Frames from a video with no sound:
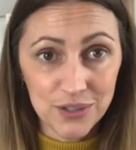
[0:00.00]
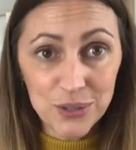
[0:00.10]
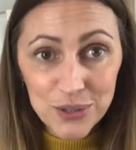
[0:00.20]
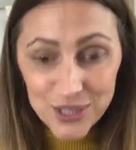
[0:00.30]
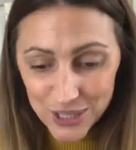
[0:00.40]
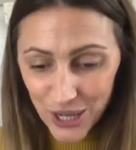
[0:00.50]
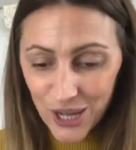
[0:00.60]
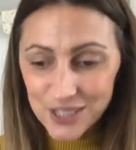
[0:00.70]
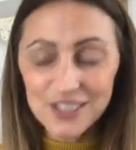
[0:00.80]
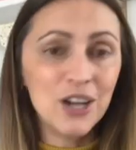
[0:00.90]
school
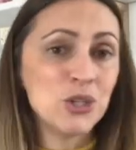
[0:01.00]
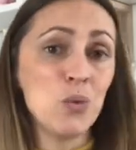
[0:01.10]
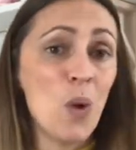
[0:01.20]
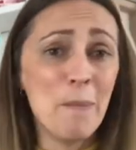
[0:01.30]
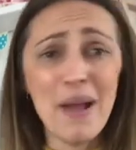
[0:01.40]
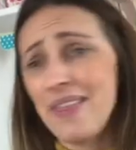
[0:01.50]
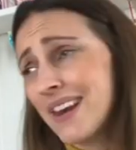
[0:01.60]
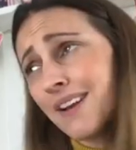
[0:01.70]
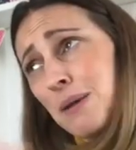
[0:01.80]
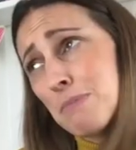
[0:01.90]
starts. I'll do one pair, then
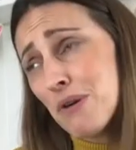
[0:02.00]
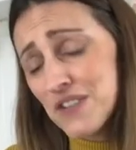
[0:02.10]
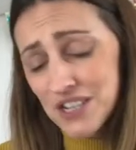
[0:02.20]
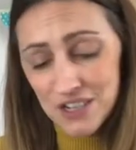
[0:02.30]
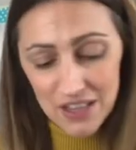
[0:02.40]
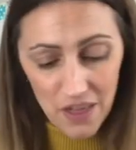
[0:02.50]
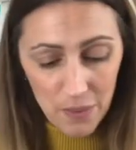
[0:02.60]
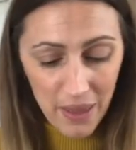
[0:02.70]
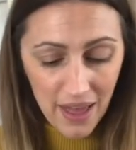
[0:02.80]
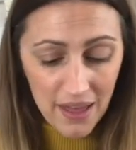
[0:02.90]
I can't be bothered to do the
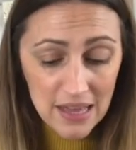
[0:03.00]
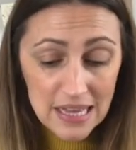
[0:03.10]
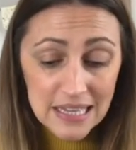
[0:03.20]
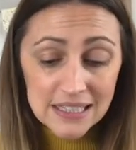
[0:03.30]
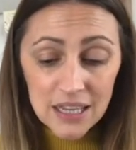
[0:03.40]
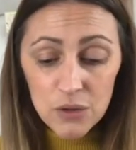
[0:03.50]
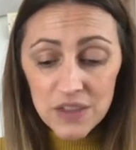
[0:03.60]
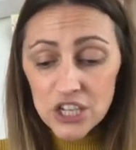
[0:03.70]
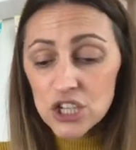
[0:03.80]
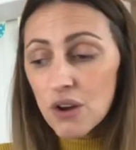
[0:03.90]
other pair. So
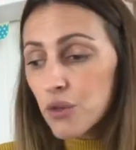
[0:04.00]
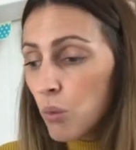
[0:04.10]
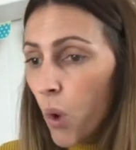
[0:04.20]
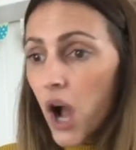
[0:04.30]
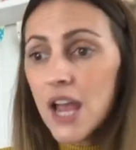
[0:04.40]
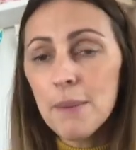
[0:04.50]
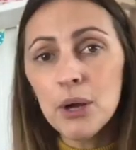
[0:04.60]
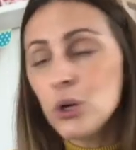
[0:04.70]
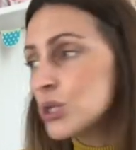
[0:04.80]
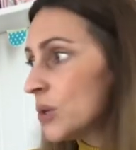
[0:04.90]
this year I thought, why am
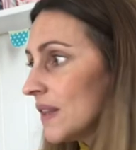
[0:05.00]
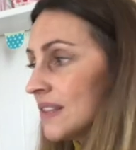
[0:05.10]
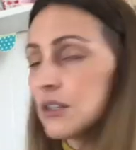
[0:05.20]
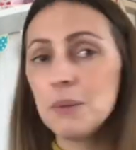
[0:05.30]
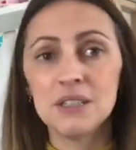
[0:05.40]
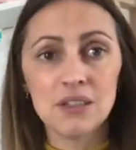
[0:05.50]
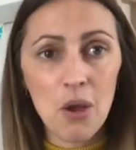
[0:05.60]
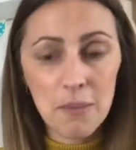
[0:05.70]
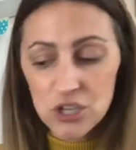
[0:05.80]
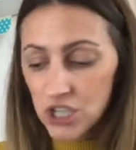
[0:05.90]
I not doing this on my
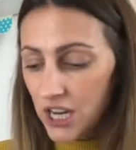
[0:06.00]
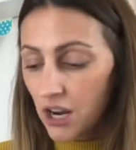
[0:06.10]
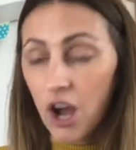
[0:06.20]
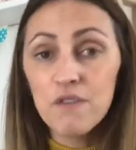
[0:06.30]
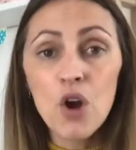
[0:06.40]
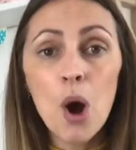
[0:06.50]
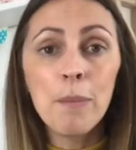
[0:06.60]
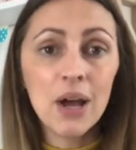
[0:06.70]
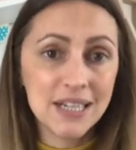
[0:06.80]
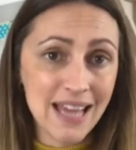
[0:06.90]
sewing machine? I've got a
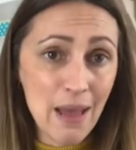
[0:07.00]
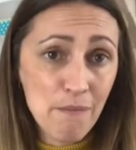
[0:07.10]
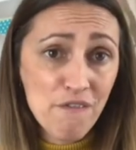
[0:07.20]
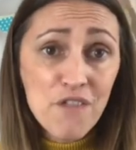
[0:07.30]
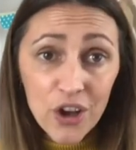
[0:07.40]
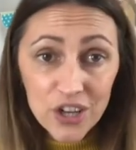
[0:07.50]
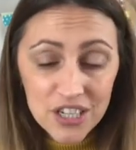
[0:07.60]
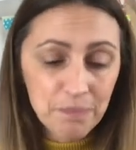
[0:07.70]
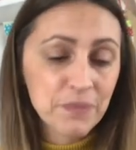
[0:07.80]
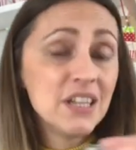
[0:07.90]
blind hem
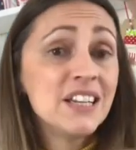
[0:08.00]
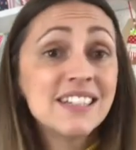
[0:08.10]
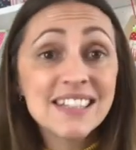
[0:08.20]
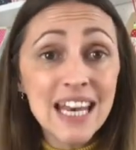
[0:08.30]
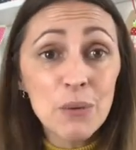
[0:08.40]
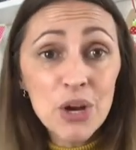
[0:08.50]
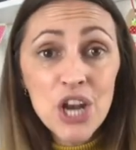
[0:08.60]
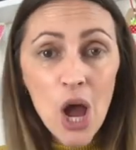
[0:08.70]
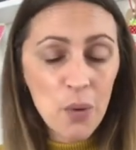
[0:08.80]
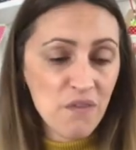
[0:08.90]
foot. Does anyone
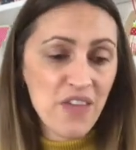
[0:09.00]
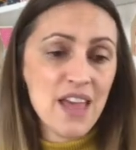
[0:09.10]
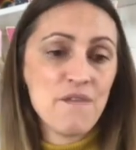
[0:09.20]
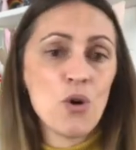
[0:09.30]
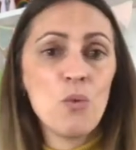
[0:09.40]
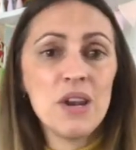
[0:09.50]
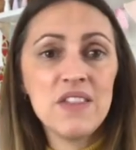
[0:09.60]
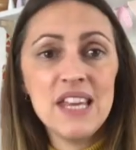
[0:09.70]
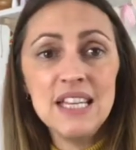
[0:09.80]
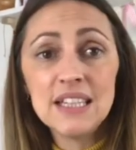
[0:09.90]
know if they've got one of
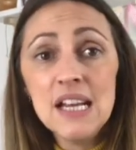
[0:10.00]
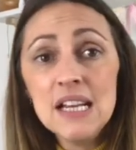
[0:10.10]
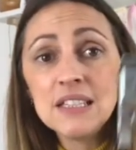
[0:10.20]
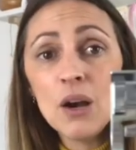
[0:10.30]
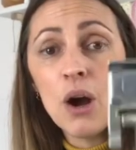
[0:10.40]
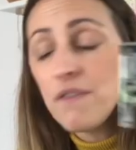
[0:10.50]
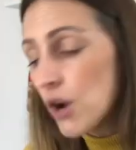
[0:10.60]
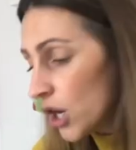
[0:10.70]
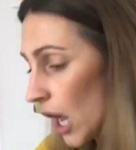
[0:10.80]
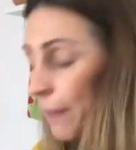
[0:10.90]
these? So I've
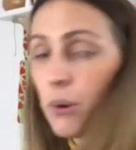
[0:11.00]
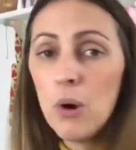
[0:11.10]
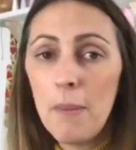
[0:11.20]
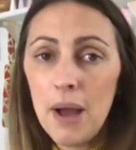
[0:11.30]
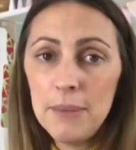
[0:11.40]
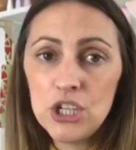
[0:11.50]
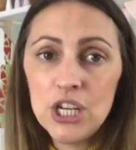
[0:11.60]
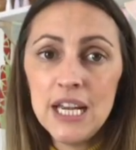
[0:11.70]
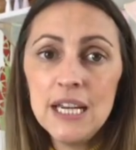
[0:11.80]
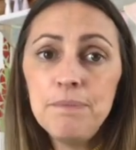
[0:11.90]
got a couple on my
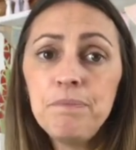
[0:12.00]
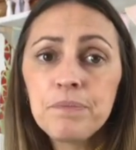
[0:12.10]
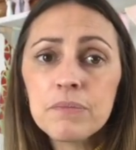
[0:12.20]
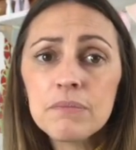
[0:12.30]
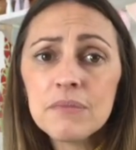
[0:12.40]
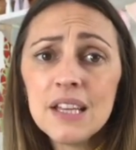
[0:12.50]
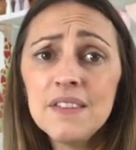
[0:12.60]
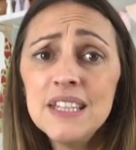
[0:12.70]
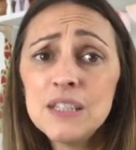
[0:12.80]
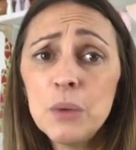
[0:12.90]
machine.
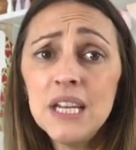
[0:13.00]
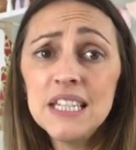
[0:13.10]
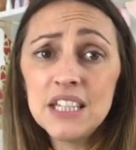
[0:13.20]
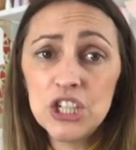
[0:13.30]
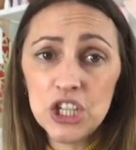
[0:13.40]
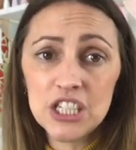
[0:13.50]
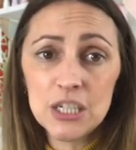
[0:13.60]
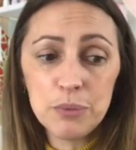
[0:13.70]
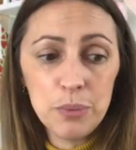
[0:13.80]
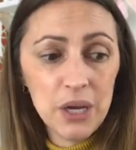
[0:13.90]
This one is an
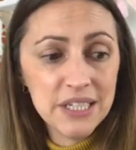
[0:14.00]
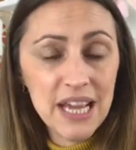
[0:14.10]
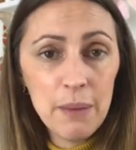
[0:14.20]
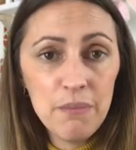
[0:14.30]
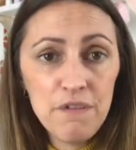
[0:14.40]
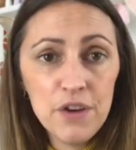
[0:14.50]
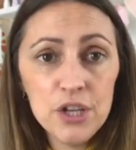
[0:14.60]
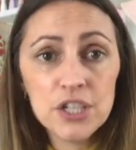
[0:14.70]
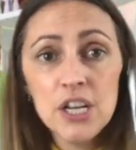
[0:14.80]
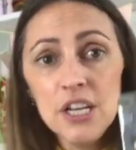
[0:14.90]
adjustable blind hem foot,